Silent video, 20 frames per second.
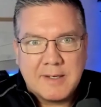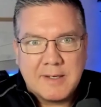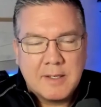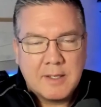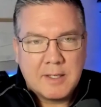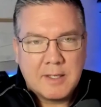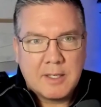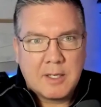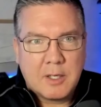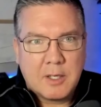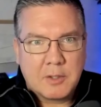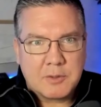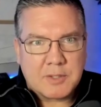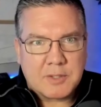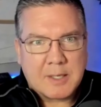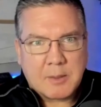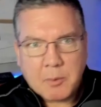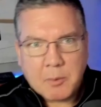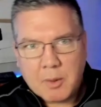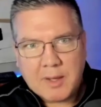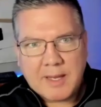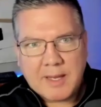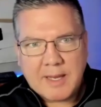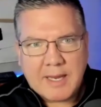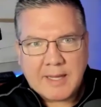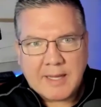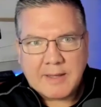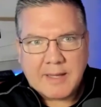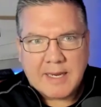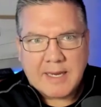I was like, well,
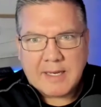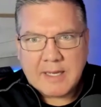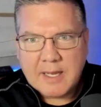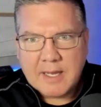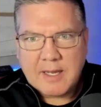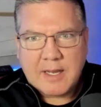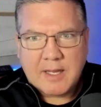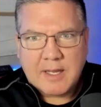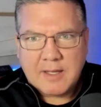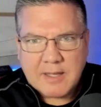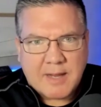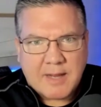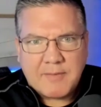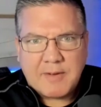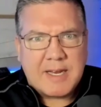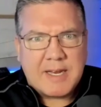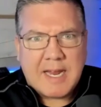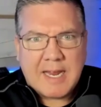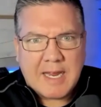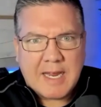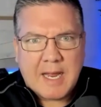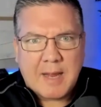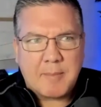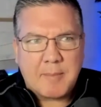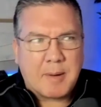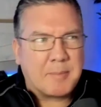at, like uh, 11 a.m.